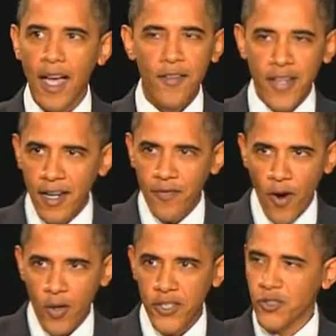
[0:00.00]
I've done a
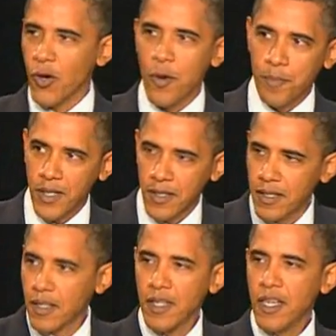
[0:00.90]
focus group, and,
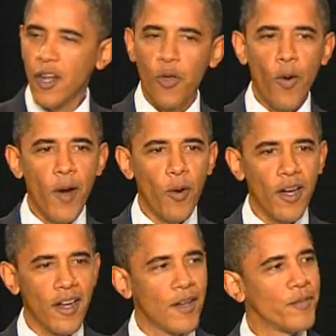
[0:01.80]
the way we're
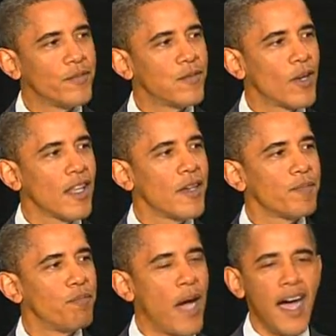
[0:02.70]
going to really
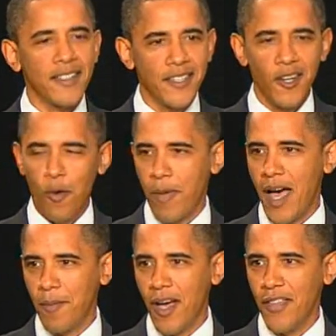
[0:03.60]
box in
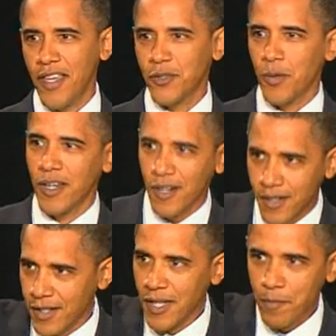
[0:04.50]
Obama on this one
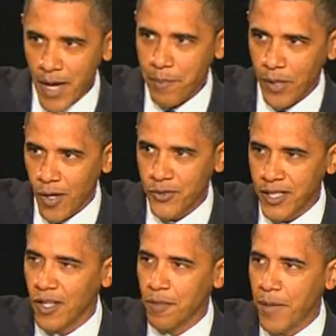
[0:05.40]
or make
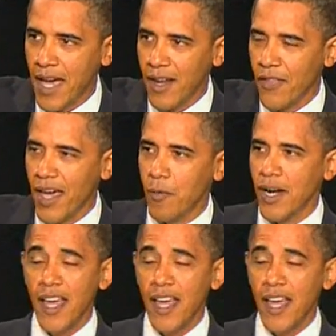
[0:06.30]
Pelosi look bad on that one.